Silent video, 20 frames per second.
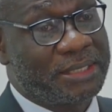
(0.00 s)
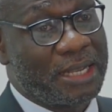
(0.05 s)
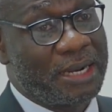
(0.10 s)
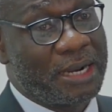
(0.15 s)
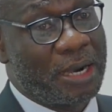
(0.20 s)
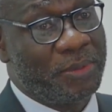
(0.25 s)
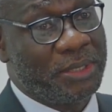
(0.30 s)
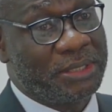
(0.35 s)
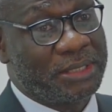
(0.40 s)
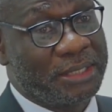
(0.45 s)

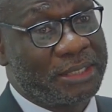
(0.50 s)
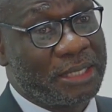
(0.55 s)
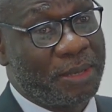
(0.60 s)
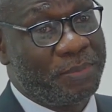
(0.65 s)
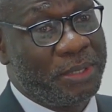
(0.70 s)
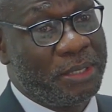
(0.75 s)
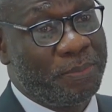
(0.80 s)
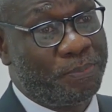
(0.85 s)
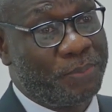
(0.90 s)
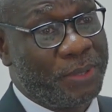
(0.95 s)
salaries that
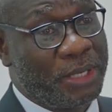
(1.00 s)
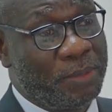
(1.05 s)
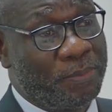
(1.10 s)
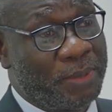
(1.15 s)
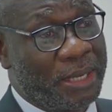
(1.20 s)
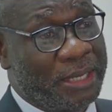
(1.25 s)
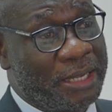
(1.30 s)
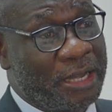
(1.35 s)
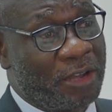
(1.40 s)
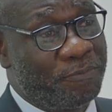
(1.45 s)
are being paid
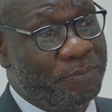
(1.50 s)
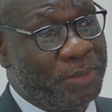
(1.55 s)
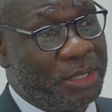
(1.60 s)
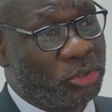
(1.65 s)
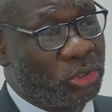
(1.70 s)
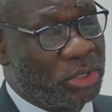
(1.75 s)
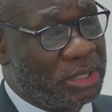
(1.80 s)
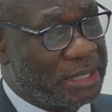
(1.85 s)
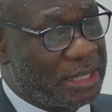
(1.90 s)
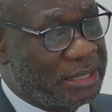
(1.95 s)
by
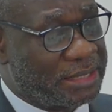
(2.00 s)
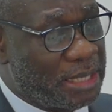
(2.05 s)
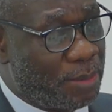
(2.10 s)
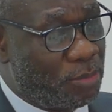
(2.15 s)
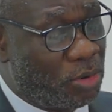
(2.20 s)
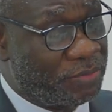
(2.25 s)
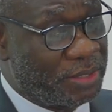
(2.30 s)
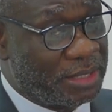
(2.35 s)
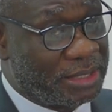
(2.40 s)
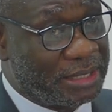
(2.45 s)
government? So these are
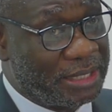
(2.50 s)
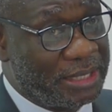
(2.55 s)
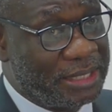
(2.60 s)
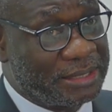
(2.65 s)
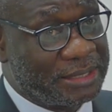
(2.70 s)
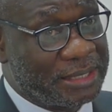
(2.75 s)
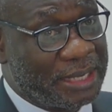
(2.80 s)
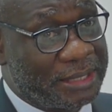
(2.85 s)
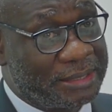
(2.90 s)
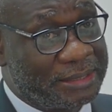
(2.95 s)
some of the
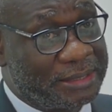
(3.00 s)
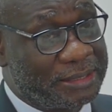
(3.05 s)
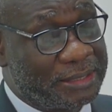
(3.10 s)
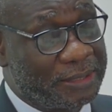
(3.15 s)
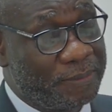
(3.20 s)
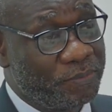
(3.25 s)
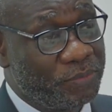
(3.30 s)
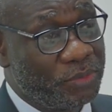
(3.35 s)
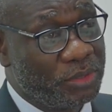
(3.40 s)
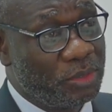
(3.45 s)
things that
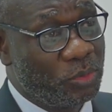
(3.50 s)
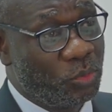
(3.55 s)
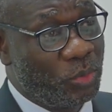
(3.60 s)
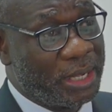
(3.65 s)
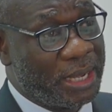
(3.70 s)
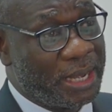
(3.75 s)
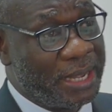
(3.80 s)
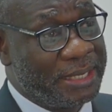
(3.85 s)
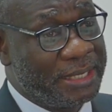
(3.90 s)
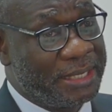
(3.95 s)

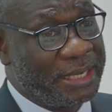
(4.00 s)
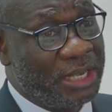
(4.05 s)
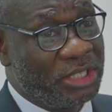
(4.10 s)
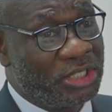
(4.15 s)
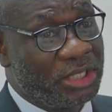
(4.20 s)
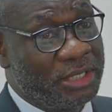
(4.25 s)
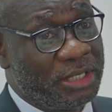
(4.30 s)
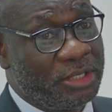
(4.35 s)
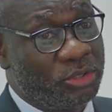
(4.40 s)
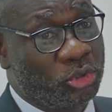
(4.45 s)
we are
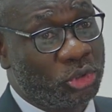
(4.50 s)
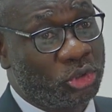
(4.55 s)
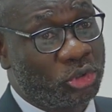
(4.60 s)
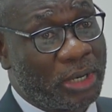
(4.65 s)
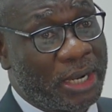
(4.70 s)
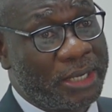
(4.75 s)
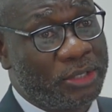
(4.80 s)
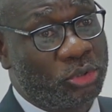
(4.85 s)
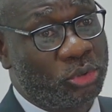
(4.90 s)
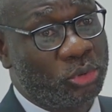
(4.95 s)
engaging in to
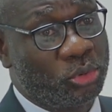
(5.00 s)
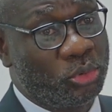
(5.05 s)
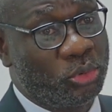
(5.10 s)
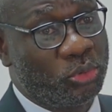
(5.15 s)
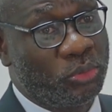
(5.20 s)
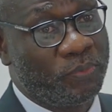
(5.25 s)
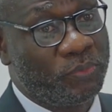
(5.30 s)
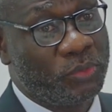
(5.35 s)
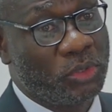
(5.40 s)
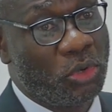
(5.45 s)
try
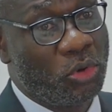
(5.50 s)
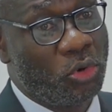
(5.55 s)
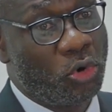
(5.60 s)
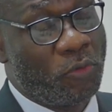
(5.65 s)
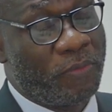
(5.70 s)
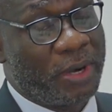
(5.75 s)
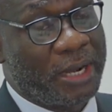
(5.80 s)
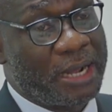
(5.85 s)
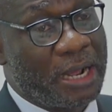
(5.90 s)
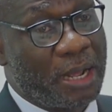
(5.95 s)
to
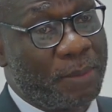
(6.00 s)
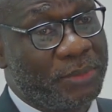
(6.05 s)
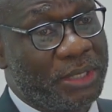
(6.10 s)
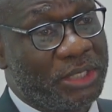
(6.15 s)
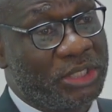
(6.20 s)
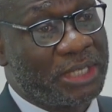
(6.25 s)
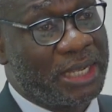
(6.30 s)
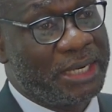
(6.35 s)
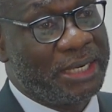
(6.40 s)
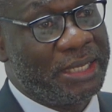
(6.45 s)
overcome
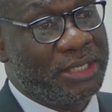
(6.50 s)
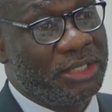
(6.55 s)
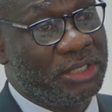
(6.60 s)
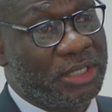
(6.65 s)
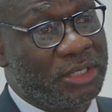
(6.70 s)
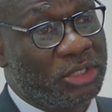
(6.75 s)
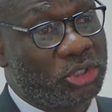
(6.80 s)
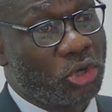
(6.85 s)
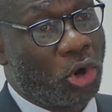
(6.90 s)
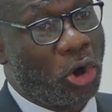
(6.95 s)
the
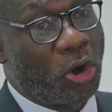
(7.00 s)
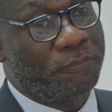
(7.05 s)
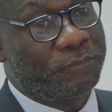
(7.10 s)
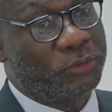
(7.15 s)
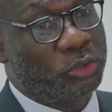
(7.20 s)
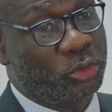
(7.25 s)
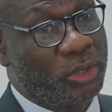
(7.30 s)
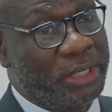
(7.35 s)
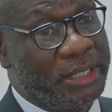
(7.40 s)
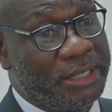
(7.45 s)
challenges
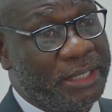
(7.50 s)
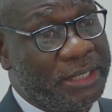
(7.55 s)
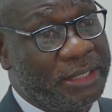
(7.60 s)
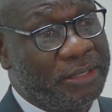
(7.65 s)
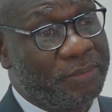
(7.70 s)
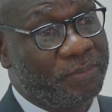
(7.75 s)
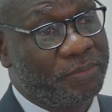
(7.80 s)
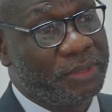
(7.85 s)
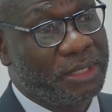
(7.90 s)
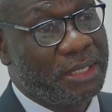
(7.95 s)
of
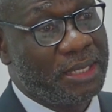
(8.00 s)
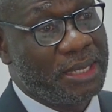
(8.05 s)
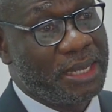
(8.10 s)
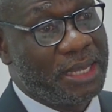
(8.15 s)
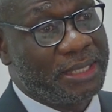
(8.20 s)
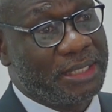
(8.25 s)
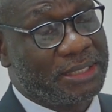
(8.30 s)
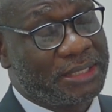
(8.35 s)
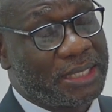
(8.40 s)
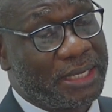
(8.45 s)
training
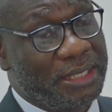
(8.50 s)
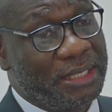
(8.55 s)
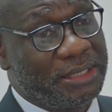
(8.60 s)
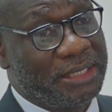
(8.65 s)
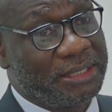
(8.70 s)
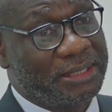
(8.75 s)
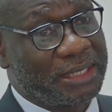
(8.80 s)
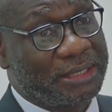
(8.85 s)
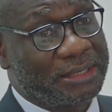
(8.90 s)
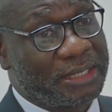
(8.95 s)
and the
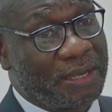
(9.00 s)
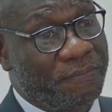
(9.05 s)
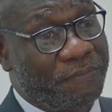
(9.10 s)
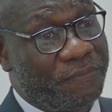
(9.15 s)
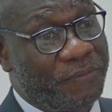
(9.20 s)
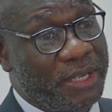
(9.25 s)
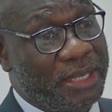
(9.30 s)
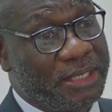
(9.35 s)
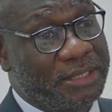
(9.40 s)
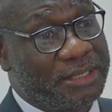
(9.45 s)
challenges that are
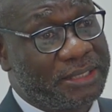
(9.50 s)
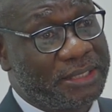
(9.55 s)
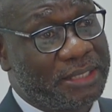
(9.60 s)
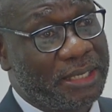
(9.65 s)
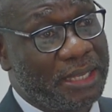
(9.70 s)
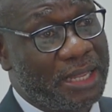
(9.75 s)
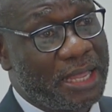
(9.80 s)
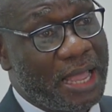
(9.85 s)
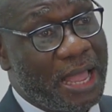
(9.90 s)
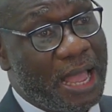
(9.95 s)
faced
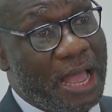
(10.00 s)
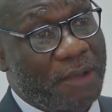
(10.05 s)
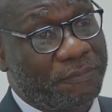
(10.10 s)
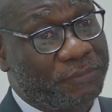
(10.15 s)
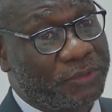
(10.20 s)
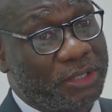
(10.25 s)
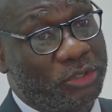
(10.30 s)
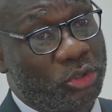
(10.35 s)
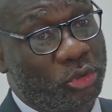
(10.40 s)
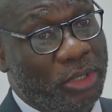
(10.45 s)

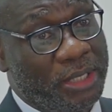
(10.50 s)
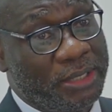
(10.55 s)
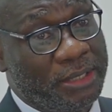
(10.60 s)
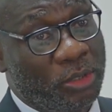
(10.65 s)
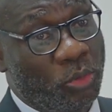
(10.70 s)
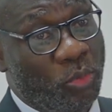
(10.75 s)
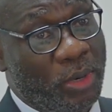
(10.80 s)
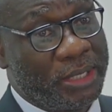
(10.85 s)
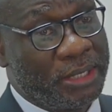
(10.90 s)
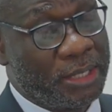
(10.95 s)
after
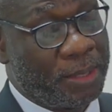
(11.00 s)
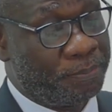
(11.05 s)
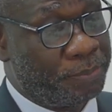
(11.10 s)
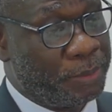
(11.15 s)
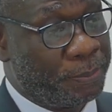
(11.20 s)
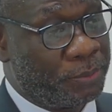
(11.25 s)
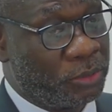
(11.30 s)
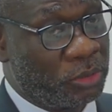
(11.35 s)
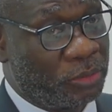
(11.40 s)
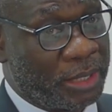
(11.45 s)
training when
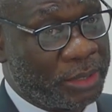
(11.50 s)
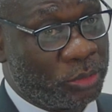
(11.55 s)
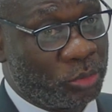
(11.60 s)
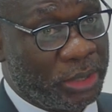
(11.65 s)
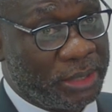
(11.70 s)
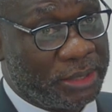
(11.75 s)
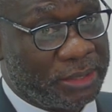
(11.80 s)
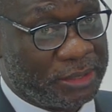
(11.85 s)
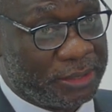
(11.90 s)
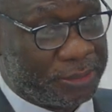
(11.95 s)
people
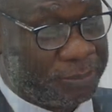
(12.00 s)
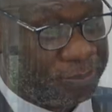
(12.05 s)
graduate.